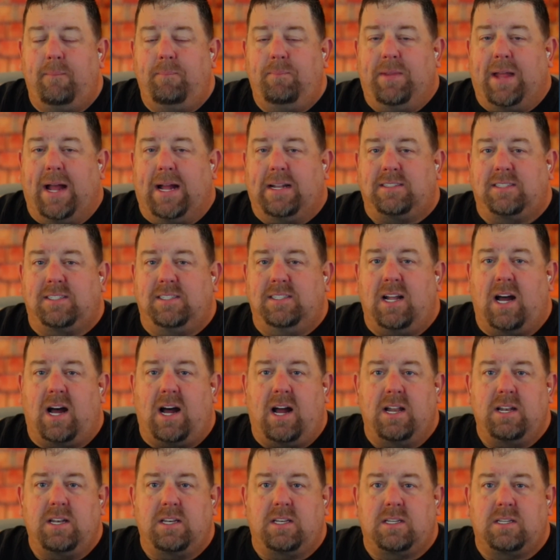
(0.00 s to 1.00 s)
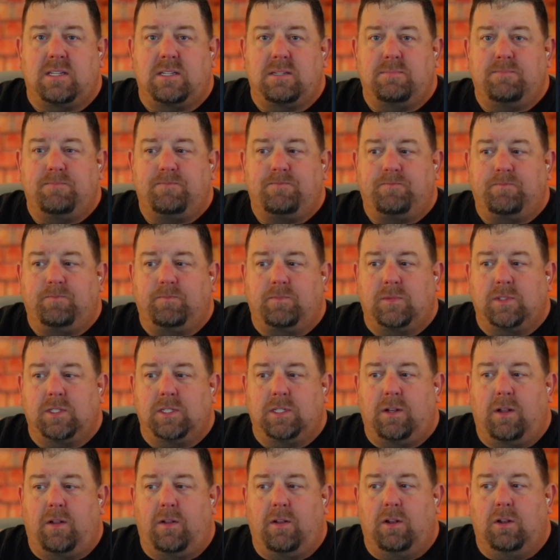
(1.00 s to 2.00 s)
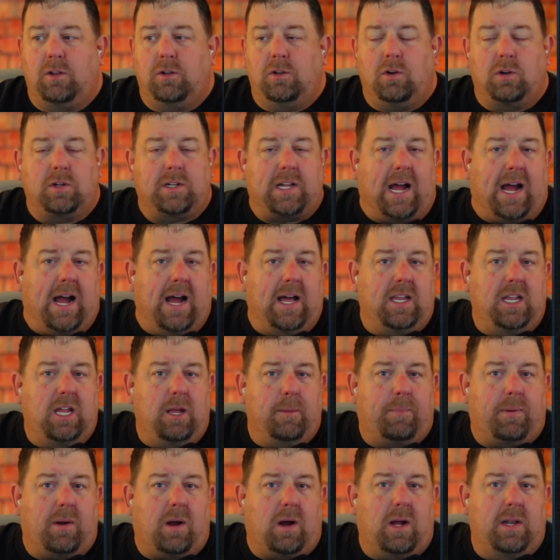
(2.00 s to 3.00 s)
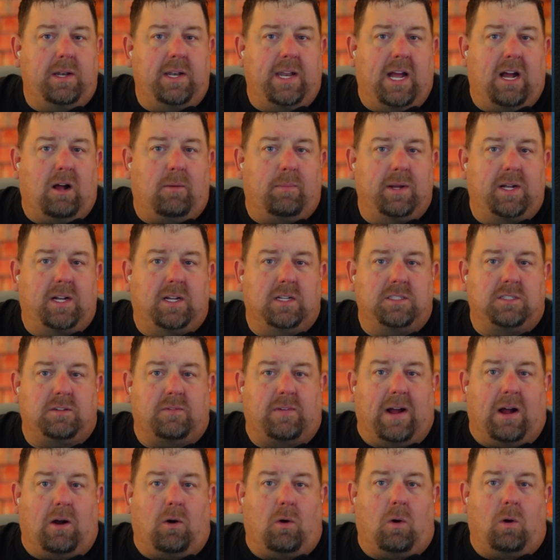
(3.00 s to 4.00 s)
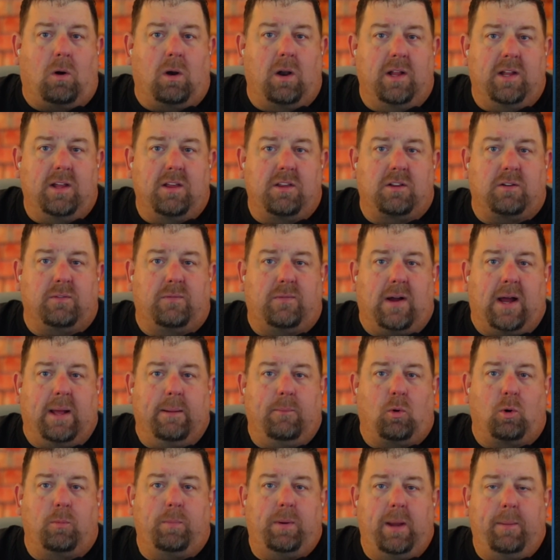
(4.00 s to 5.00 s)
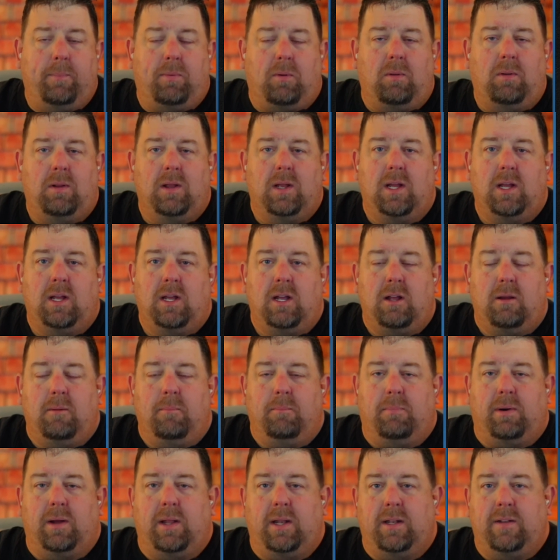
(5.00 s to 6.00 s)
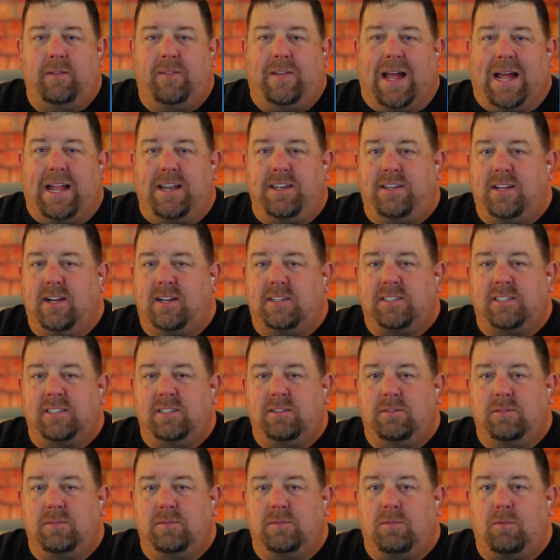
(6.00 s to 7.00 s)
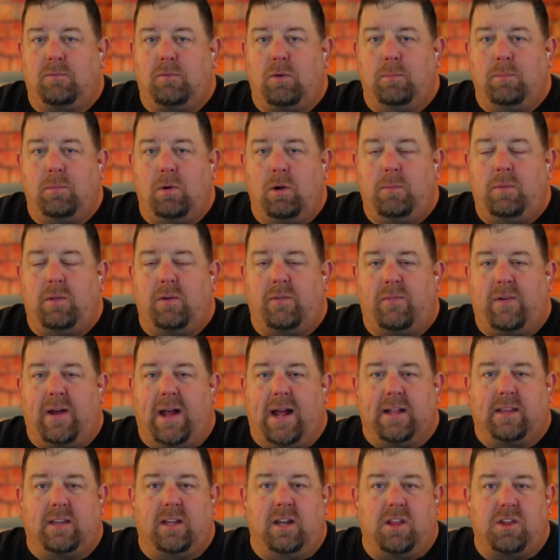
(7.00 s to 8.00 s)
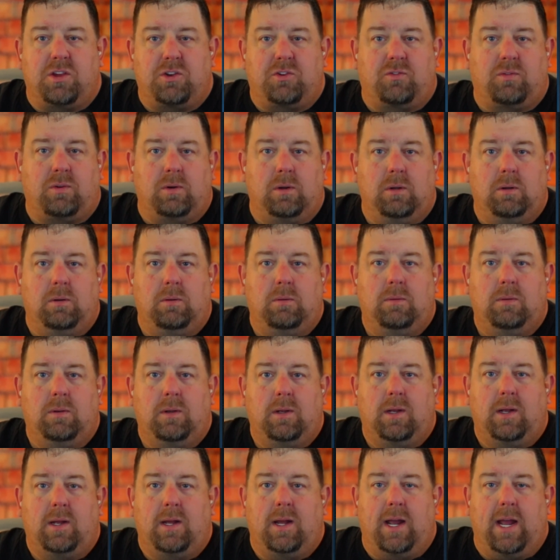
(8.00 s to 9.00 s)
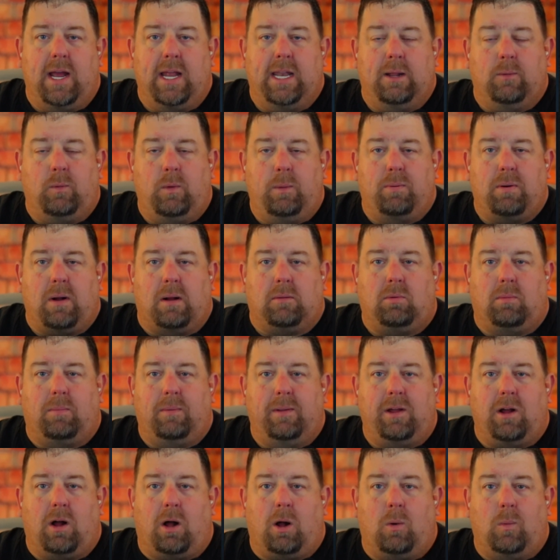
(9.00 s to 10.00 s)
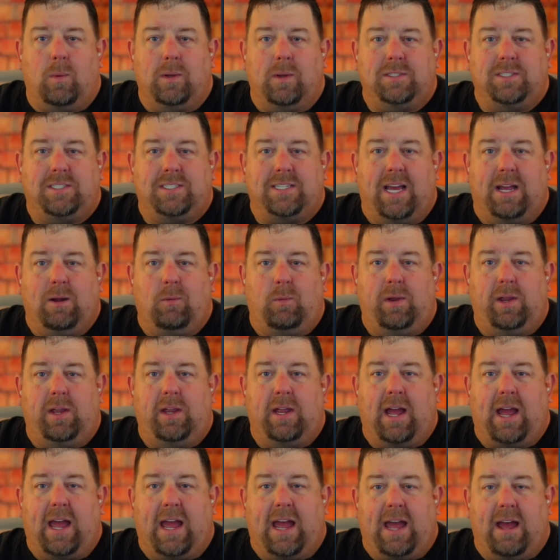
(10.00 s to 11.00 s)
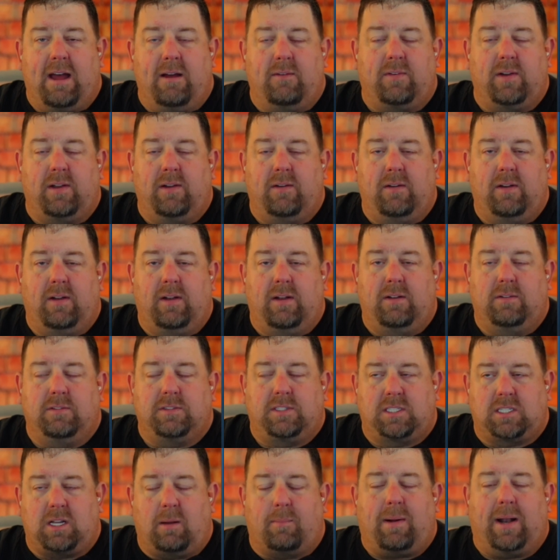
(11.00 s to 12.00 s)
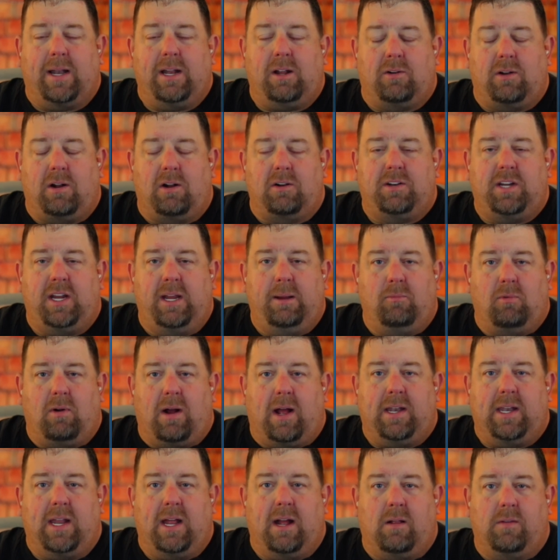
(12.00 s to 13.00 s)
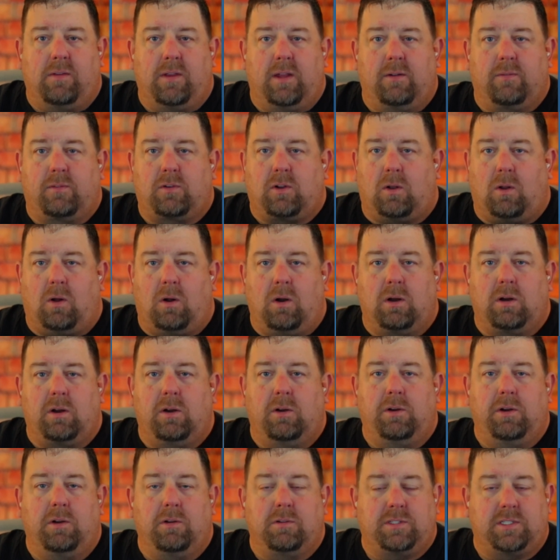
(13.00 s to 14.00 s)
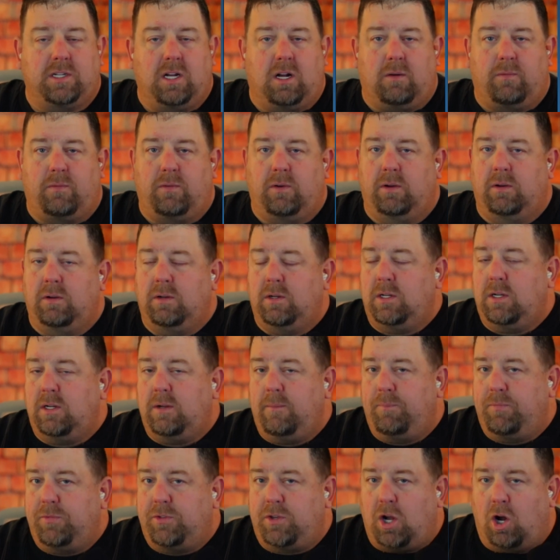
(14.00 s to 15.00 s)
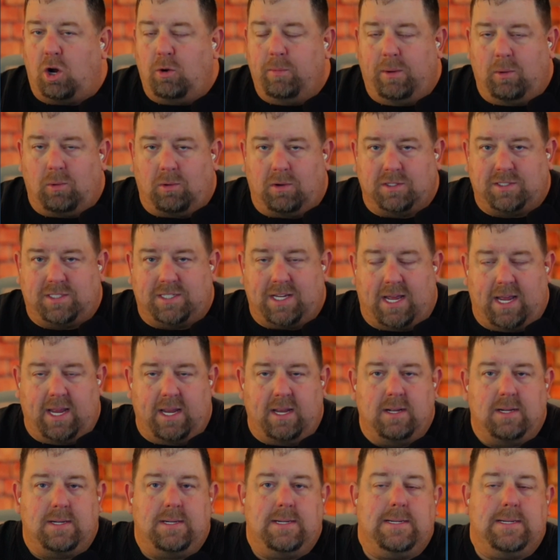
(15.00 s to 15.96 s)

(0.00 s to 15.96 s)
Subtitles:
that's not looked highly upon now because of how hard it is to find more people, but that doesn't remove the fact that it's true and that we probably always say we have it. Somebody on our team right now that if Clark or yourself or Toby were to say,